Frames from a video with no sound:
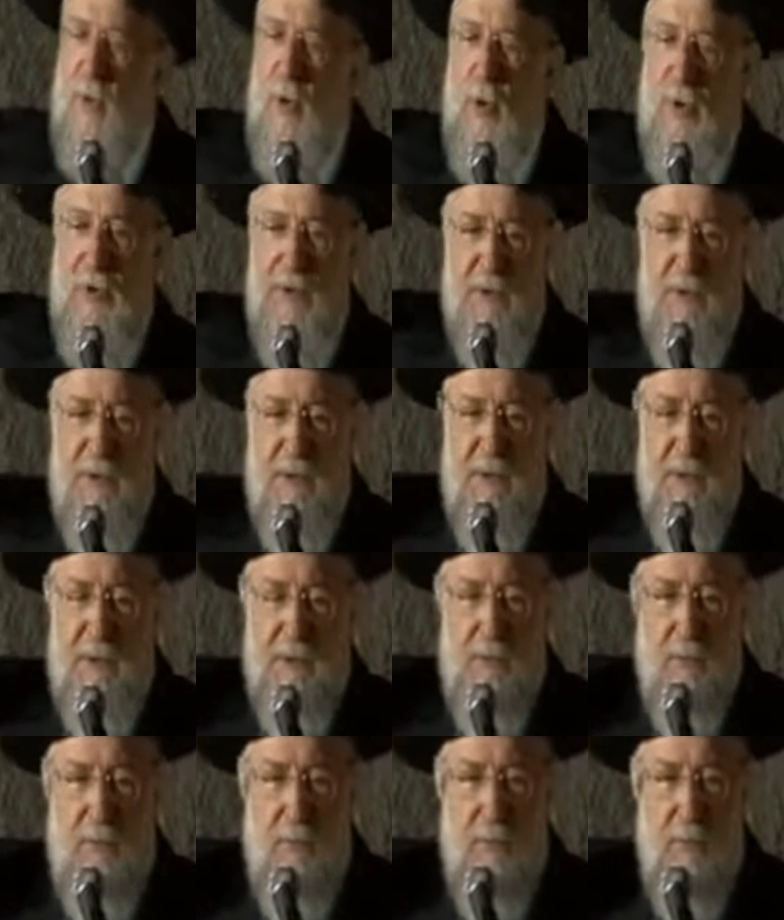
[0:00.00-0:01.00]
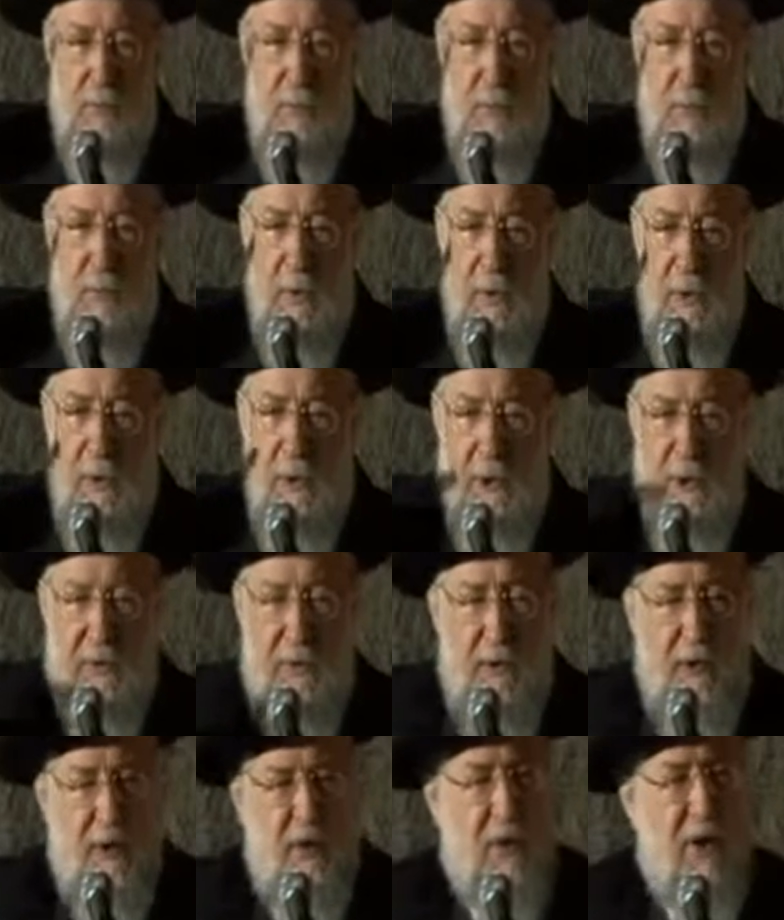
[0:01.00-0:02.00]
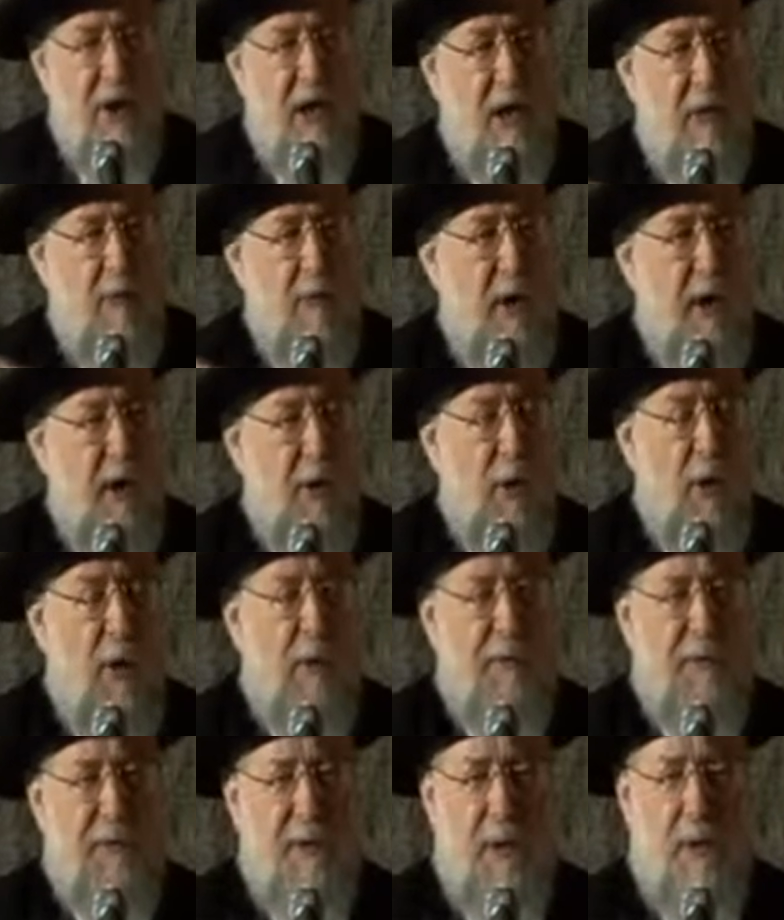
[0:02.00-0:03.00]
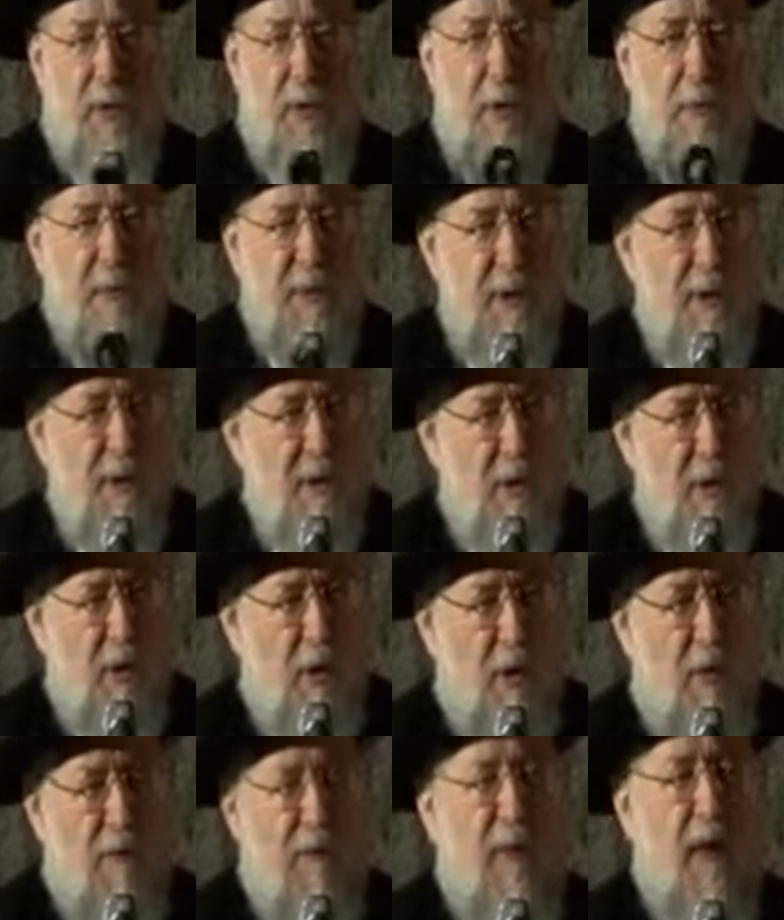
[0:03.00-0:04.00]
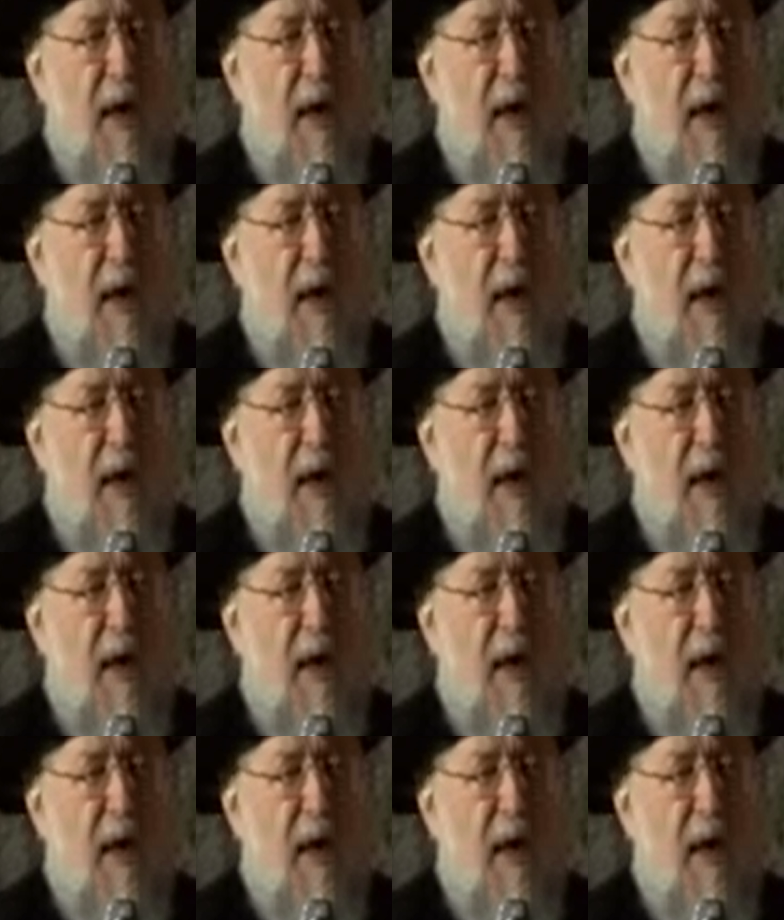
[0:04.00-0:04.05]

Morris, the chairman of the Committee of